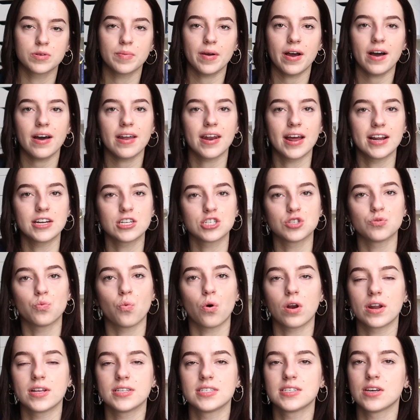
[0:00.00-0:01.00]
about and I just
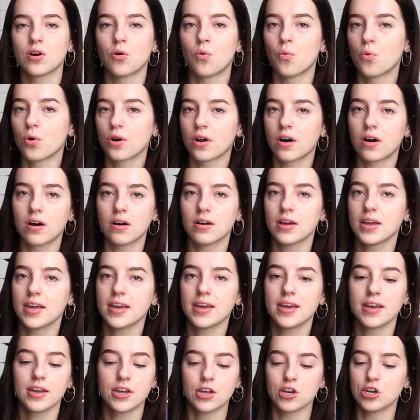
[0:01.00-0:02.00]
wanted to order
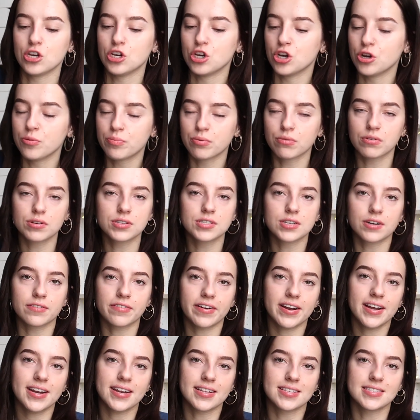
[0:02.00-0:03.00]
new books to
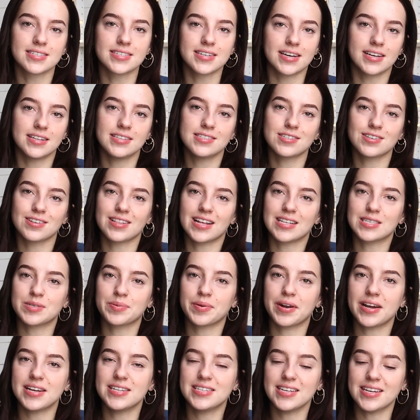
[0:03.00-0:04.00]
read instead, so that's
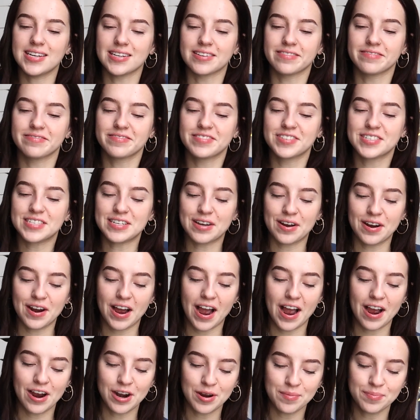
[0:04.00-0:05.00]
what I did. So
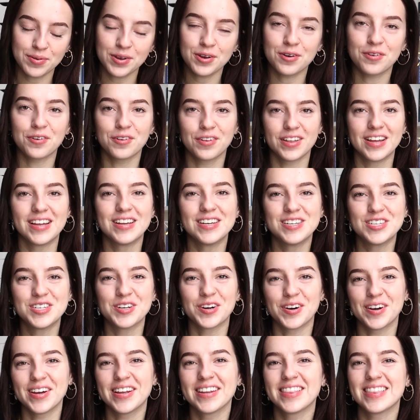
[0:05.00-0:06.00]
I hope you all
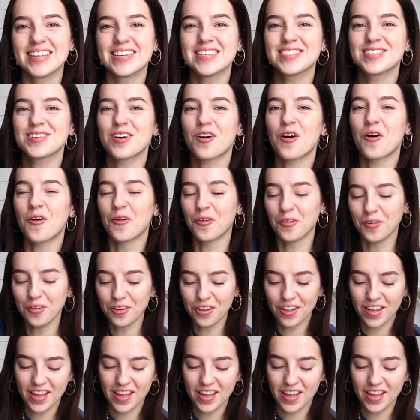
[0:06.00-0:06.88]
enjoyed this haul.